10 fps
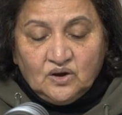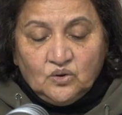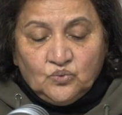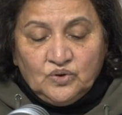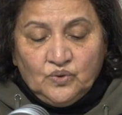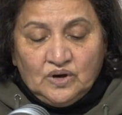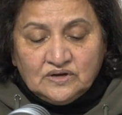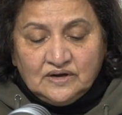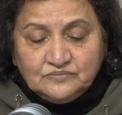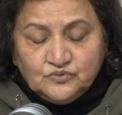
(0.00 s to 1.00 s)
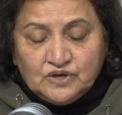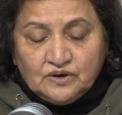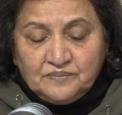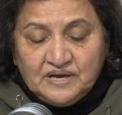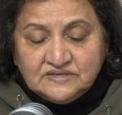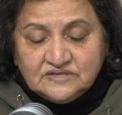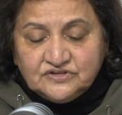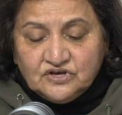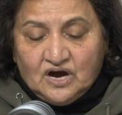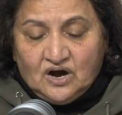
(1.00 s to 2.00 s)
We commended
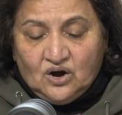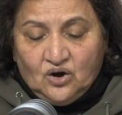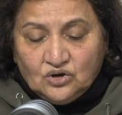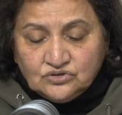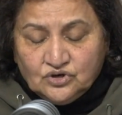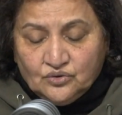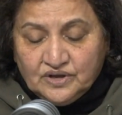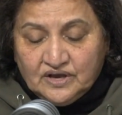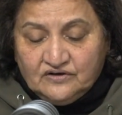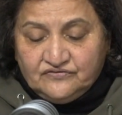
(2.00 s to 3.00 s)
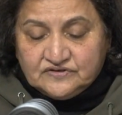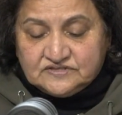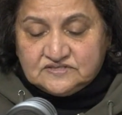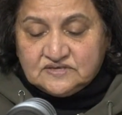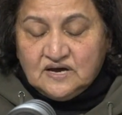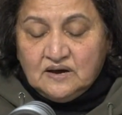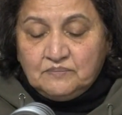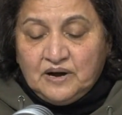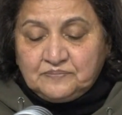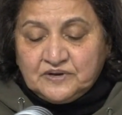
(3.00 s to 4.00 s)
the ongoing efforts
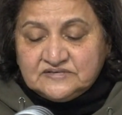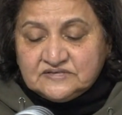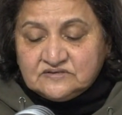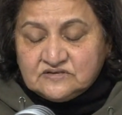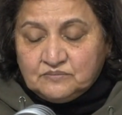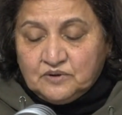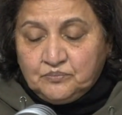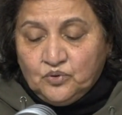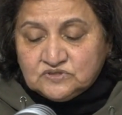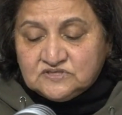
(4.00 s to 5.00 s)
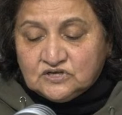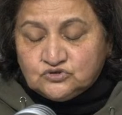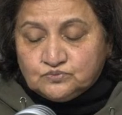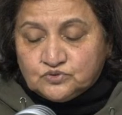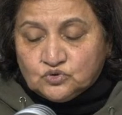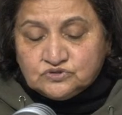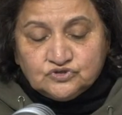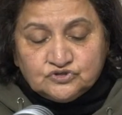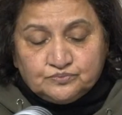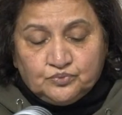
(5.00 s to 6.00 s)
by President Ramaphosa to broaden
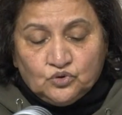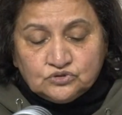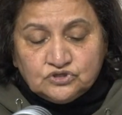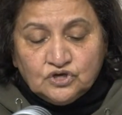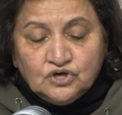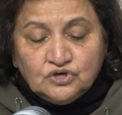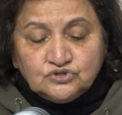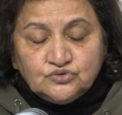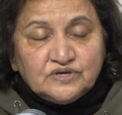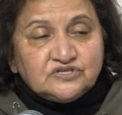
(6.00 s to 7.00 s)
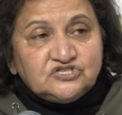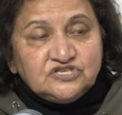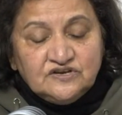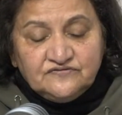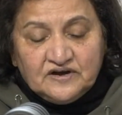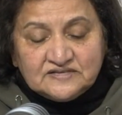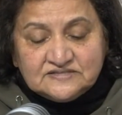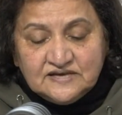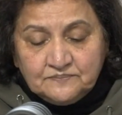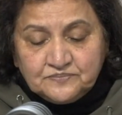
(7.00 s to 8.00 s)
support to achieve a
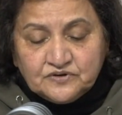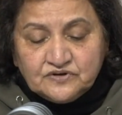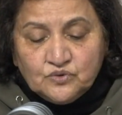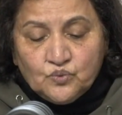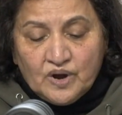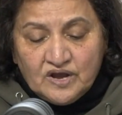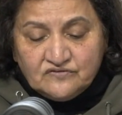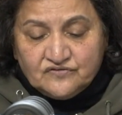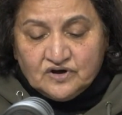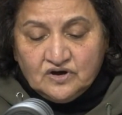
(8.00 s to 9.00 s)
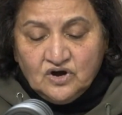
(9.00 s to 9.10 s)
temporary waiver